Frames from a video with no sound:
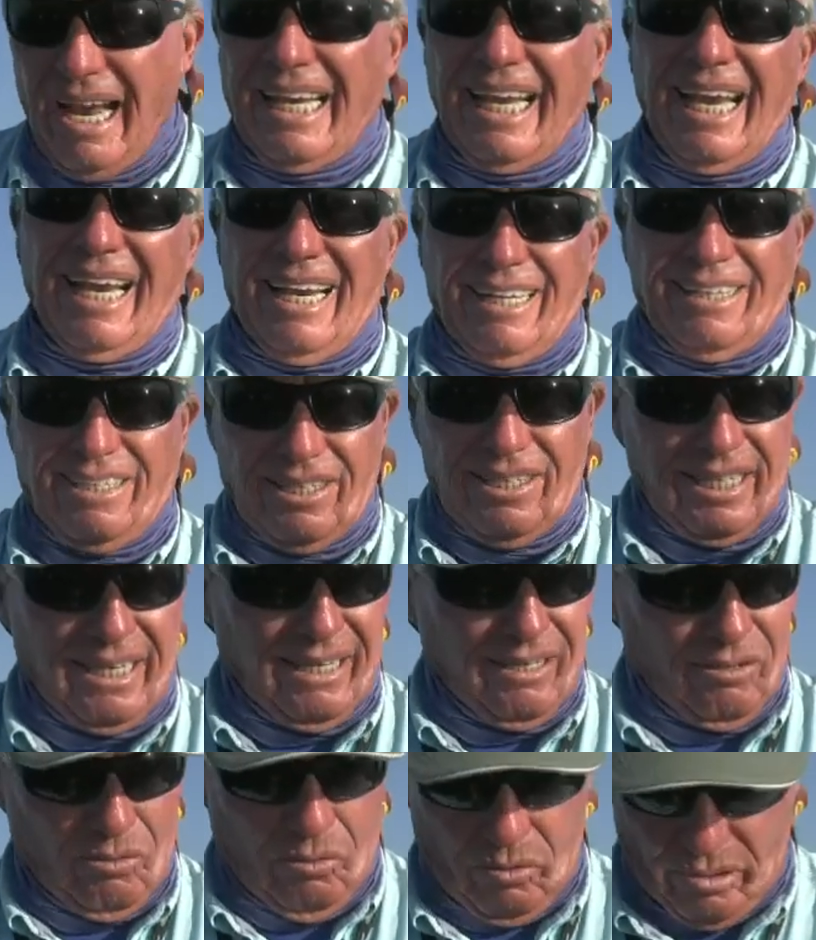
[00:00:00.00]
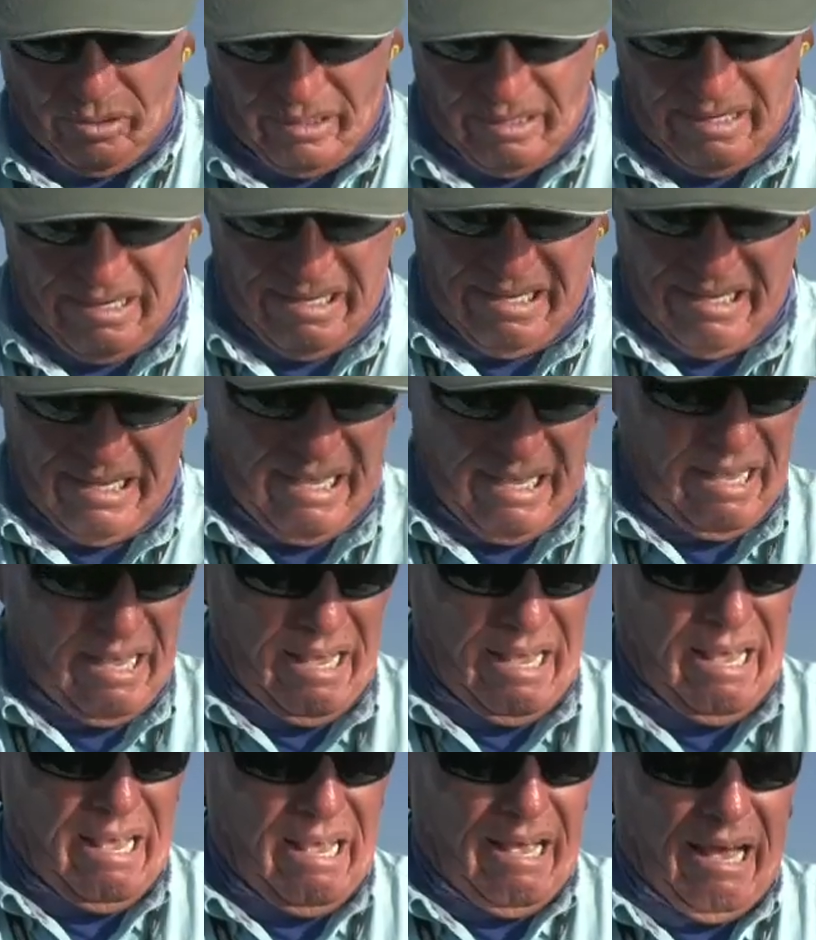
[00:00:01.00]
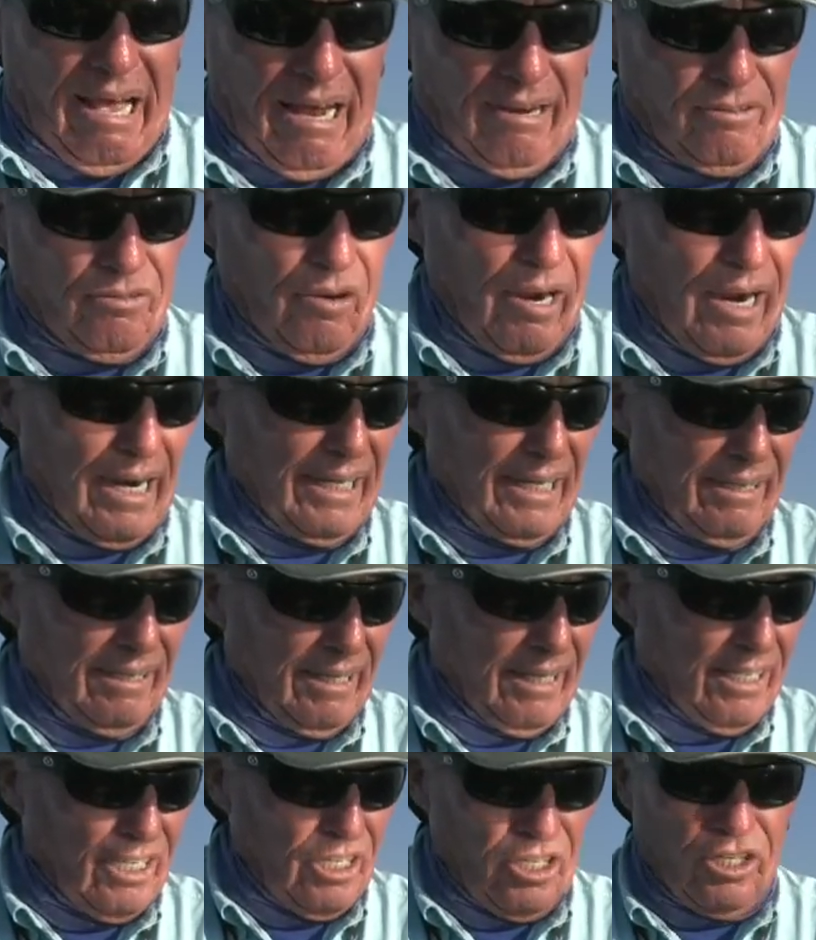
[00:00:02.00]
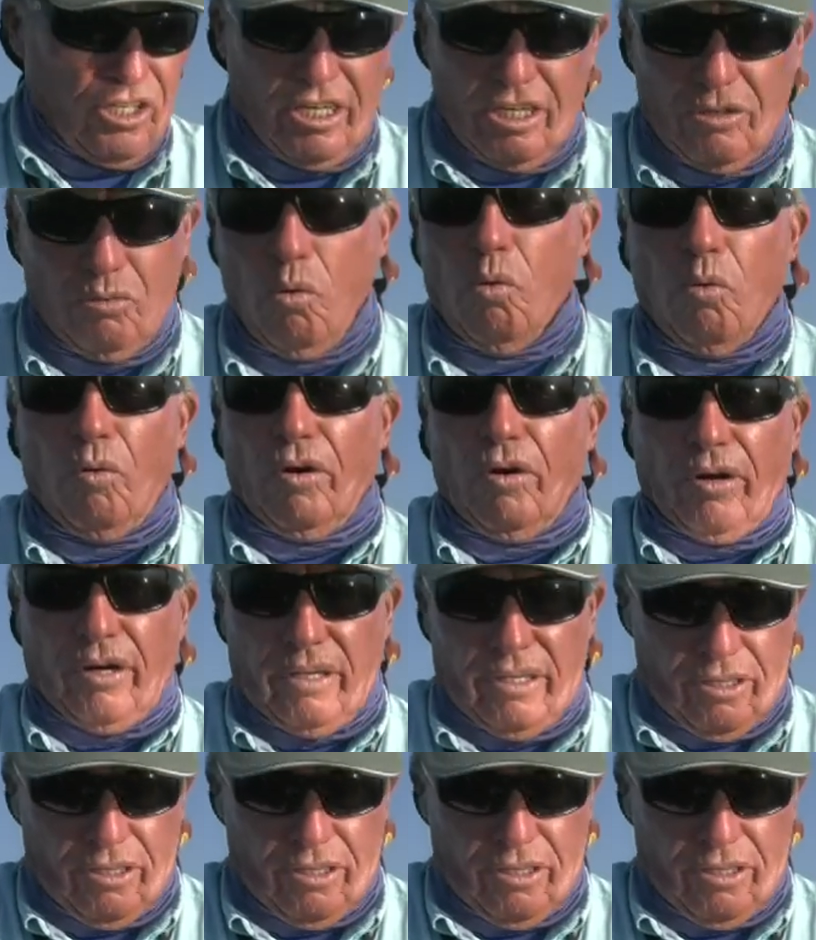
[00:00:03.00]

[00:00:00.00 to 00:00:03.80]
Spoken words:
I can't get the scale to work. I tried it, it just won't work.